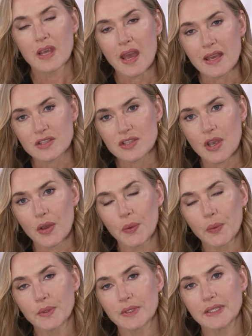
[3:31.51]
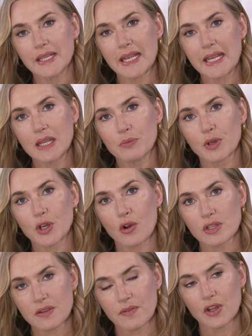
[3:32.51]
Yeah, so Lee,
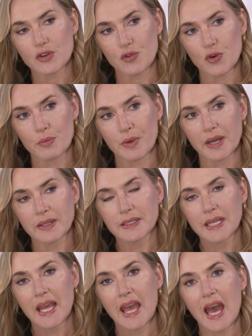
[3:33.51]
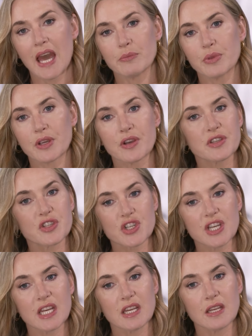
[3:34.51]
because of her trauma and because
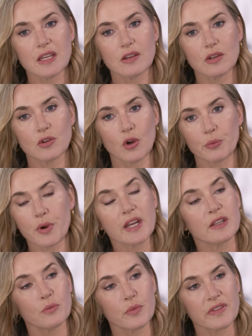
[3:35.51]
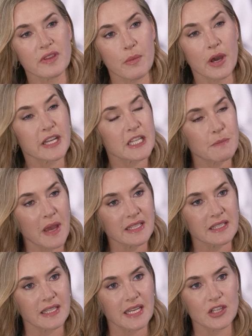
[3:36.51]
she got pregnant with him
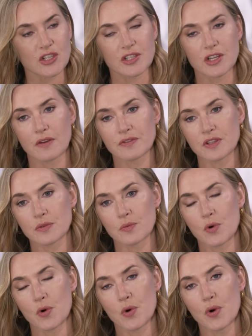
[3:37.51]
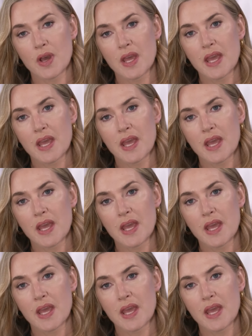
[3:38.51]
unexpectedly just after the war,